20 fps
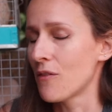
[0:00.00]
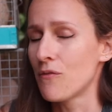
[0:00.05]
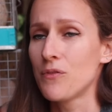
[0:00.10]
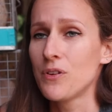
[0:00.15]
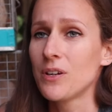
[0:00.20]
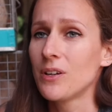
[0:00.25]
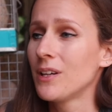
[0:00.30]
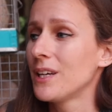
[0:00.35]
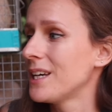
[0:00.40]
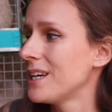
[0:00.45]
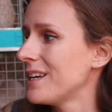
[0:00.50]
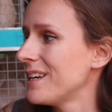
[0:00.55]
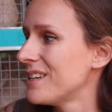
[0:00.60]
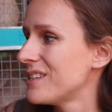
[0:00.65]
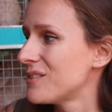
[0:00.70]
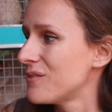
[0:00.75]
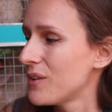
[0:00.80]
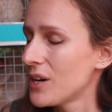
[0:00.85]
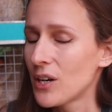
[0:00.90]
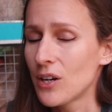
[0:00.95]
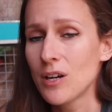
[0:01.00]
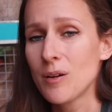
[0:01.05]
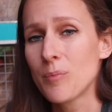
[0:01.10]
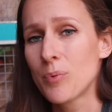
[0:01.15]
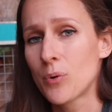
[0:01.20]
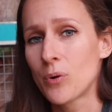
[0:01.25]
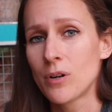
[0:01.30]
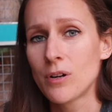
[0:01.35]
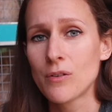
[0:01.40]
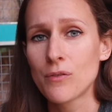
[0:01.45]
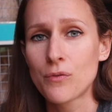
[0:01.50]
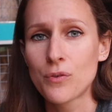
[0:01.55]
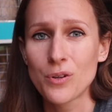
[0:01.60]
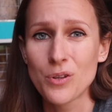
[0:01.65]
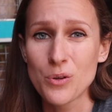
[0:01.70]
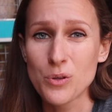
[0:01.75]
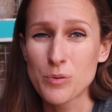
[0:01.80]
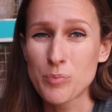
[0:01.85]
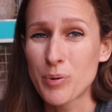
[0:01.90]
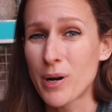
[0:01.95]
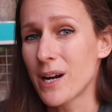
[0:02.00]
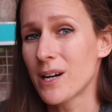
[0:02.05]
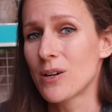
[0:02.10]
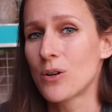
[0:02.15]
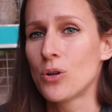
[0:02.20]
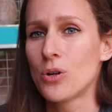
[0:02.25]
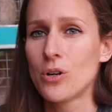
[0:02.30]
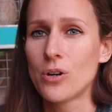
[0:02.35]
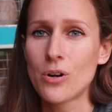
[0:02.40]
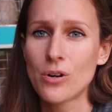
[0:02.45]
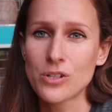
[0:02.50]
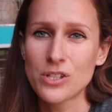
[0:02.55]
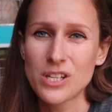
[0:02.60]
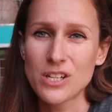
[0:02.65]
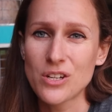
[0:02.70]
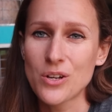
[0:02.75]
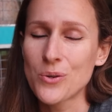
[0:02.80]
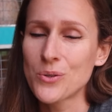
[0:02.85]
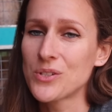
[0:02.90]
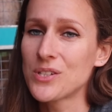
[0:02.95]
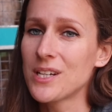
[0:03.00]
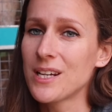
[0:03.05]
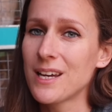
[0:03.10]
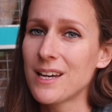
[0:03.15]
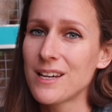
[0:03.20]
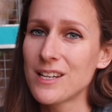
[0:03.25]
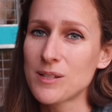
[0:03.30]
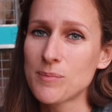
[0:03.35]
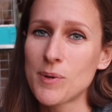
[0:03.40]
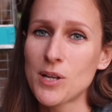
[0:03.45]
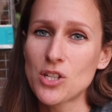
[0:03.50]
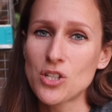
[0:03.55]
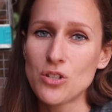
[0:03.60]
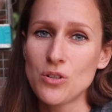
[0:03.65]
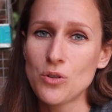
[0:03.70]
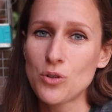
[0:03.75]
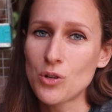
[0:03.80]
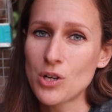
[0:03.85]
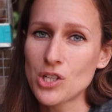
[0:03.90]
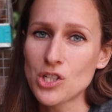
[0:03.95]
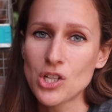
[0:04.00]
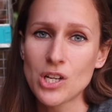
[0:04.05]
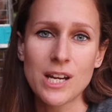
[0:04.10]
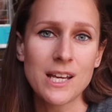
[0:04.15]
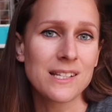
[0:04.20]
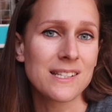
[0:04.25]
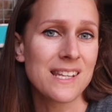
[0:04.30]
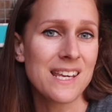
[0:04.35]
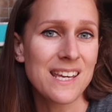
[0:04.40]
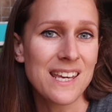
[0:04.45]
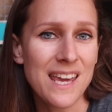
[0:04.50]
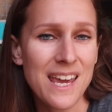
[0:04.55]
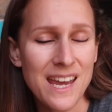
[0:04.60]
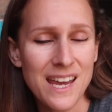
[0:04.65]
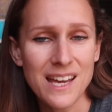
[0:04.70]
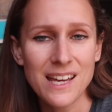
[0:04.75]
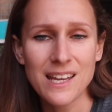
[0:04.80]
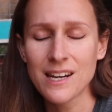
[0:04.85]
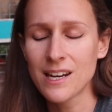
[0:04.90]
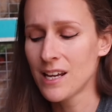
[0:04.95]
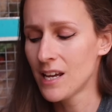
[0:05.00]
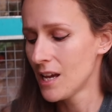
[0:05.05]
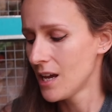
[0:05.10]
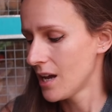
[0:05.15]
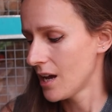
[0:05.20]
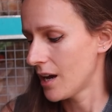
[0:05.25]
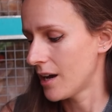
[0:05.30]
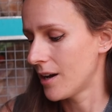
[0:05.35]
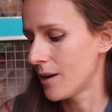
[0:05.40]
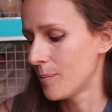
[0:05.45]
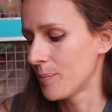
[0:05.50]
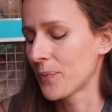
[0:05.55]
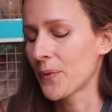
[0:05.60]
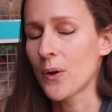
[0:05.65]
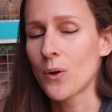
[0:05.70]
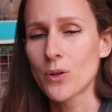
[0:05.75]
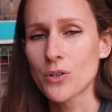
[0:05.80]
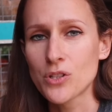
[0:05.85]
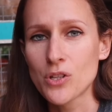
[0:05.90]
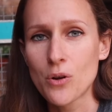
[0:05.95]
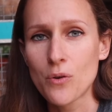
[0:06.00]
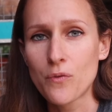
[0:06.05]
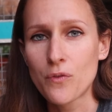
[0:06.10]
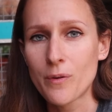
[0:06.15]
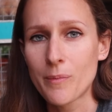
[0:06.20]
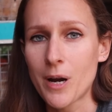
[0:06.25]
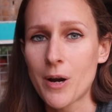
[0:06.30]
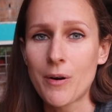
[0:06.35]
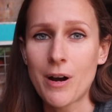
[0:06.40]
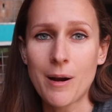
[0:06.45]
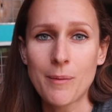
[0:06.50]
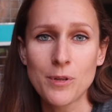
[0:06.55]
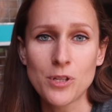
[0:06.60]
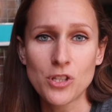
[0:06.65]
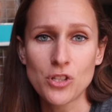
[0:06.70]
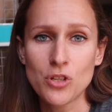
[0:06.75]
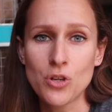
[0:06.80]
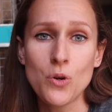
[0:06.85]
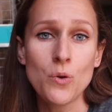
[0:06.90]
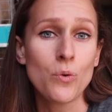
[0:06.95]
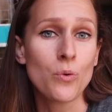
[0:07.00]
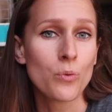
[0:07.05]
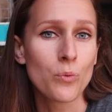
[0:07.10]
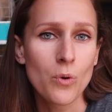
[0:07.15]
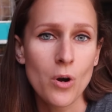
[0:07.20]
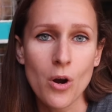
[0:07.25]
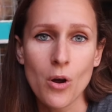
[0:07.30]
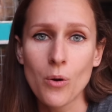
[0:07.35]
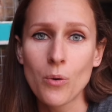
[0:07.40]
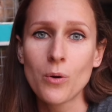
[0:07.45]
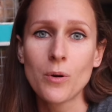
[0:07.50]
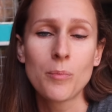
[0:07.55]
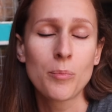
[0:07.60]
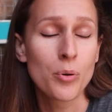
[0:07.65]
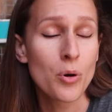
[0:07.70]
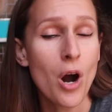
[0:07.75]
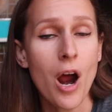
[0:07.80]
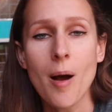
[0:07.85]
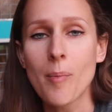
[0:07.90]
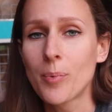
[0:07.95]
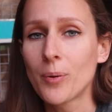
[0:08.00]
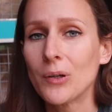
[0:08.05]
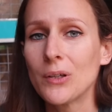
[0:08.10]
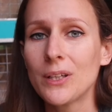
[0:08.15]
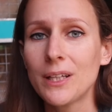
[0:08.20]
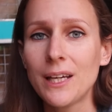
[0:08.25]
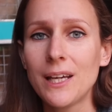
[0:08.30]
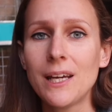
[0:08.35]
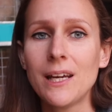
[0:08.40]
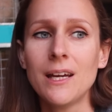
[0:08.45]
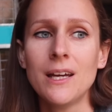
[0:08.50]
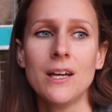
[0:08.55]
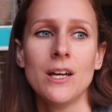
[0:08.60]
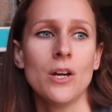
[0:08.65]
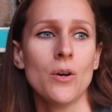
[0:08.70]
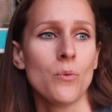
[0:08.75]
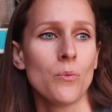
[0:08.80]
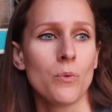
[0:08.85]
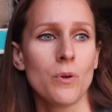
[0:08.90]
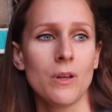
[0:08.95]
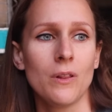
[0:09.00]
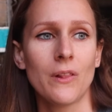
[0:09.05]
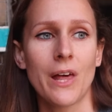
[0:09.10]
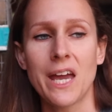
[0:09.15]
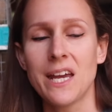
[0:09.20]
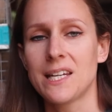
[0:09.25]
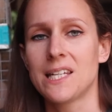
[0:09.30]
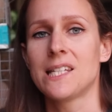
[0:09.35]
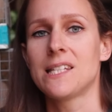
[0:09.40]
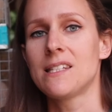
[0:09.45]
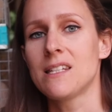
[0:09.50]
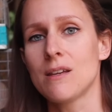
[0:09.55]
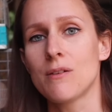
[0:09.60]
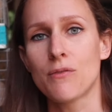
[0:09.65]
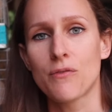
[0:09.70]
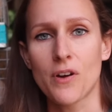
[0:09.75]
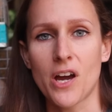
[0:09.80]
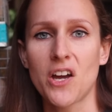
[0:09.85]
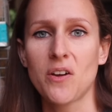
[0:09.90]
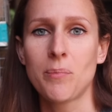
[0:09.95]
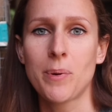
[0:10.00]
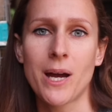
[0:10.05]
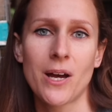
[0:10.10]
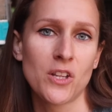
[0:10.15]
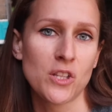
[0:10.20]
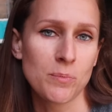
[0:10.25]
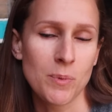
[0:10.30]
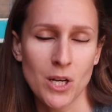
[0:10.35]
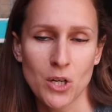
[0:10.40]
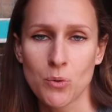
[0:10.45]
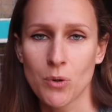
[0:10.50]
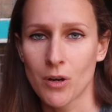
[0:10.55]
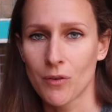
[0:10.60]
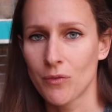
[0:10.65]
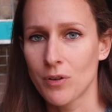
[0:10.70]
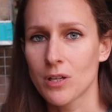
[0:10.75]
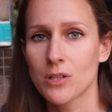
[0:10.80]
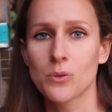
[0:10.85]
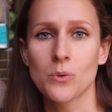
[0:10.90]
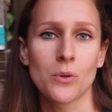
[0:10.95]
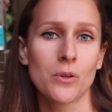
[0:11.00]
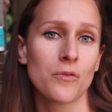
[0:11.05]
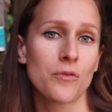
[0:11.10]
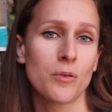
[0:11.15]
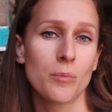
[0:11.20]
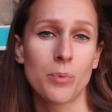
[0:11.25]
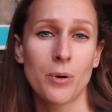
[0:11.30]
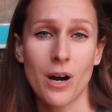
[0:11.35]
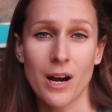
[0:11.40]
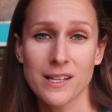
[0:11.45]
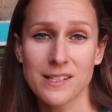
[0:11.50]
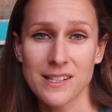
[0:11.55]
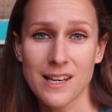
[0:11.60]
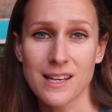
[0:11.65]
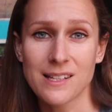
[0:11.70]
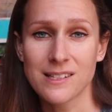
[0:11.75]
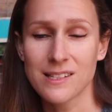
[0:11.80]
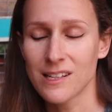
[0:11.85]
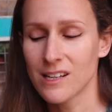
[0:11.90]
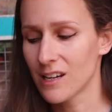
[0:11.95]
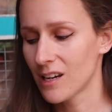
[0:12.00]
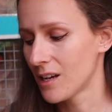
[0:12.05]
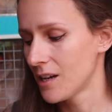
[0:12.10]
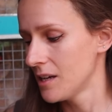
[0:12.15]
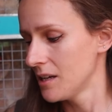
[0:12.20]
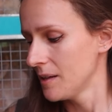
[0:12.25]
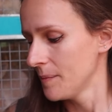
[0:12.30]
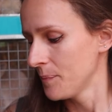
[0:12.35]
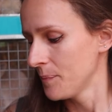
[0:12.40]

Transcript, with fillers: I feel it is very important for those pregnant or nursing does to get as much nutrition as they can. Um, also for my rabbits to grow properly. We like to see five pounds by 12 weeks old for processing